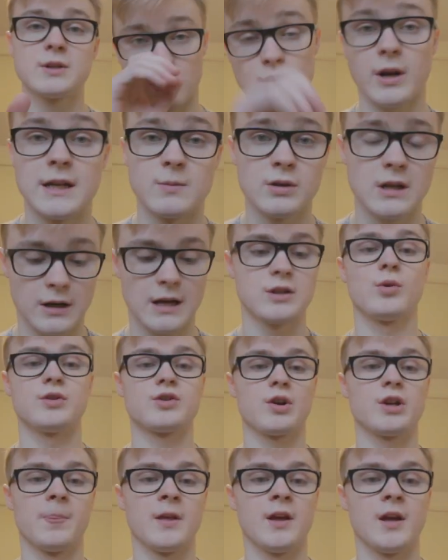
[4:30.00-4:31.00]
this for now, but
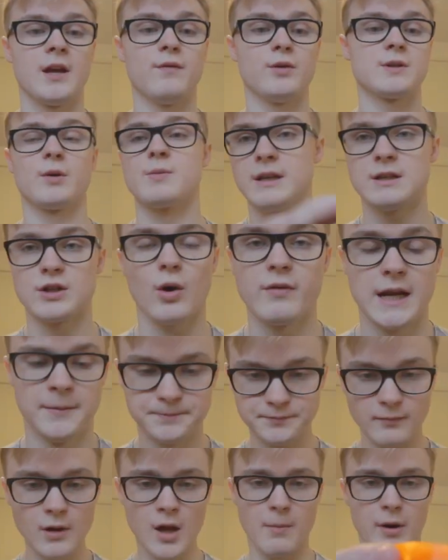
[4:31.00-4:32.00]
if you guys are
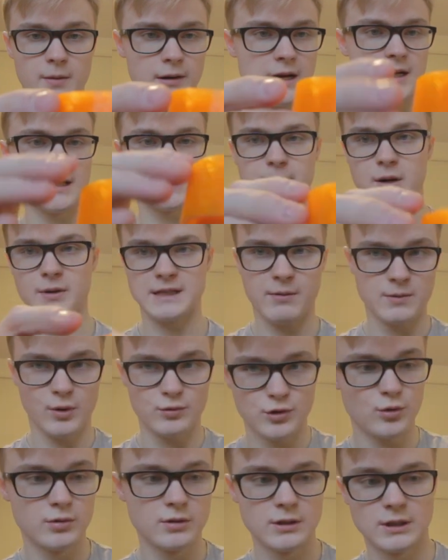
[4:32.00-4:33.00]
particularly interested in 3D
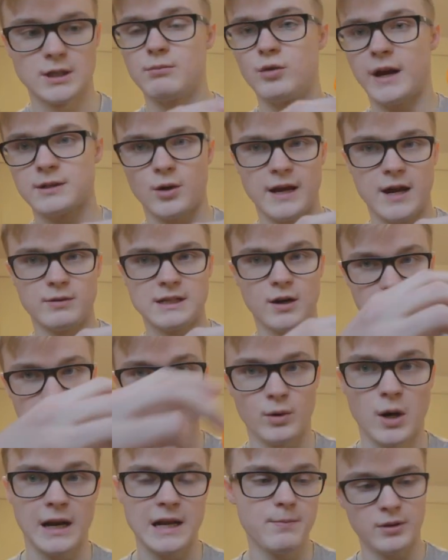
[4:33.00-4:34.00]
printing, let me know in the
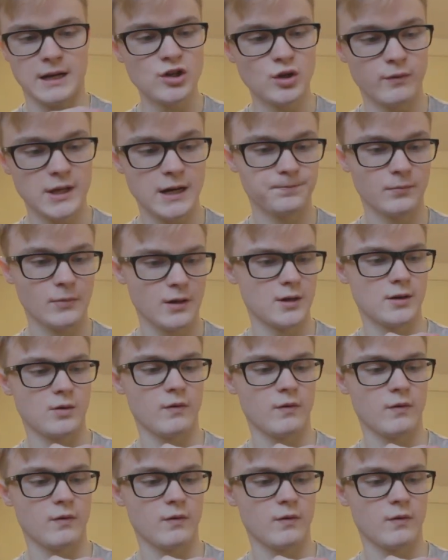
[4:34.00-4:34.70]
comments down below and I might